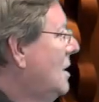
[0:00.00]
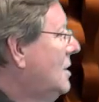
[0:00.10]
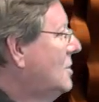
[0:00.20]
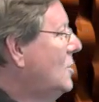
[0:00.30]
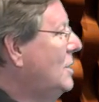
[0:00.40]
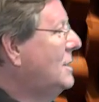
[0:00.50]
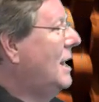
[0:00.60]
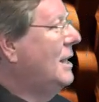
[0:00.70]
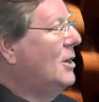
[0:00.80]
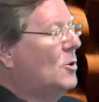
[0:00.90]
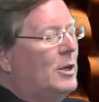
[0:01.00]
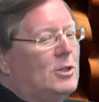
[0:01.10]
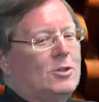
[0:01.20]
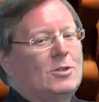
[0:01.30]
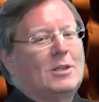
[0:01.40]
So these alien
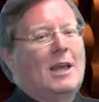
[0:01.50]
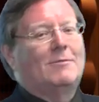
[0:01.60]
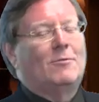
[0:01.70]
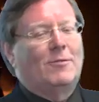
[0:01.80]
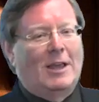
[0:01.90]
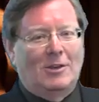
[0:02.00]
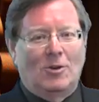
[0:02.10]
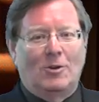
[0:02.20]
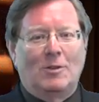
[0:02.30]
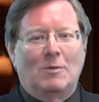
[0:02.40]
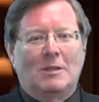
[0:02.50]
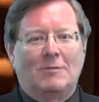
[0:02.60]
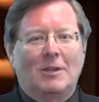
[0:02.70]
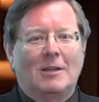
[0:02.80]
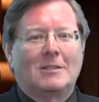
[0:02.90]
creatures have invaded Earth, and what they've
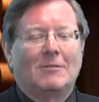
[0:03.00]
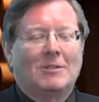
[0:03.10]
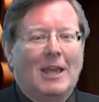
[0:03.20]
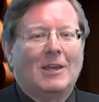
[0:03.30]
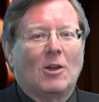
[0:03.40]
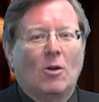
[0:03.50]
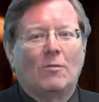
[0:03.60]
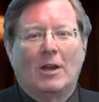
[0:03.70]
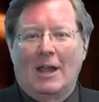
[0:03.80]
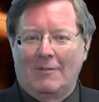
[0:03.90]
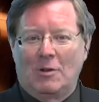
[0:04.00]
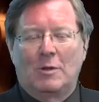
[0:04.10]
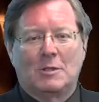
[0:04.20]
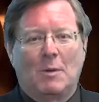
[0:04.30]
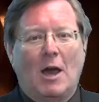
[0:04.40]
done is they've taken over
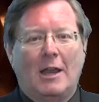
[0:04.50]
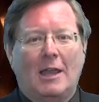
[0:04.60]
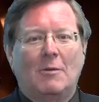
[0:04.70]
everyone's body.